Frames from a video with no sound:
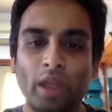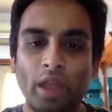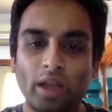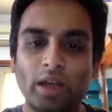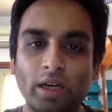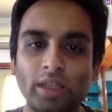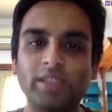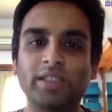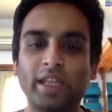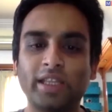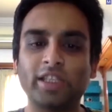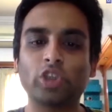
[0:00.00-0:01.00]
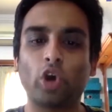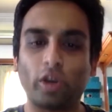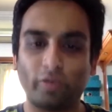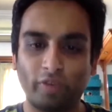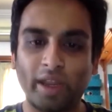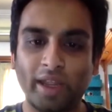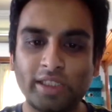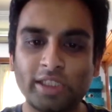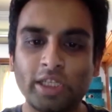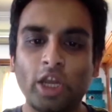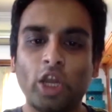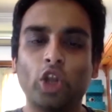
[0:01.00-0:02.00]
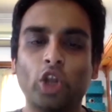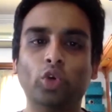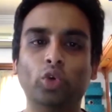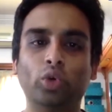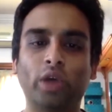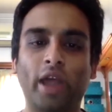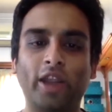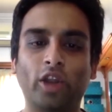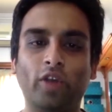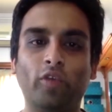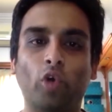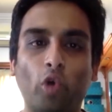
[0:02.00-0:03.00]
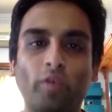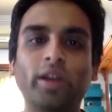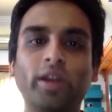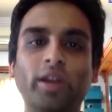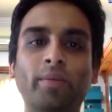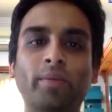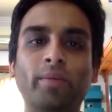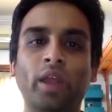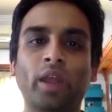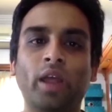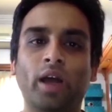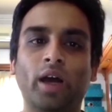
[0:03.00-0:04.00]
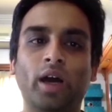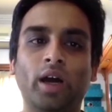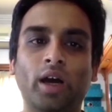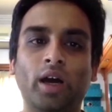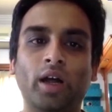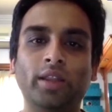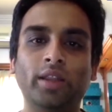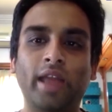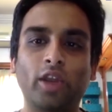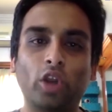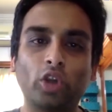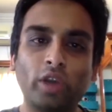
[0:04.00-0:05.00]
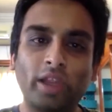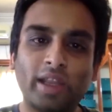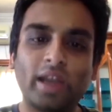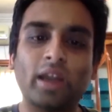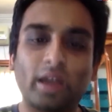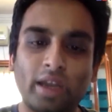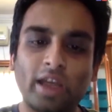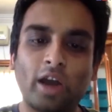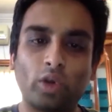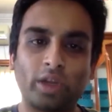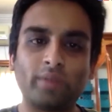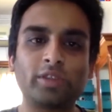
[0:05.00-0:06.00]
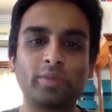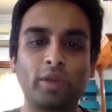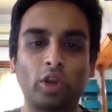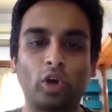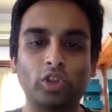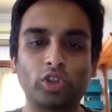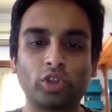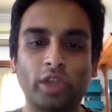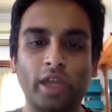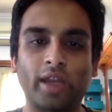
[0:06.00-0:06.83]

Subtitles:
girls in this orphanage to kind of overcome their, not only their learning outcomes, but also their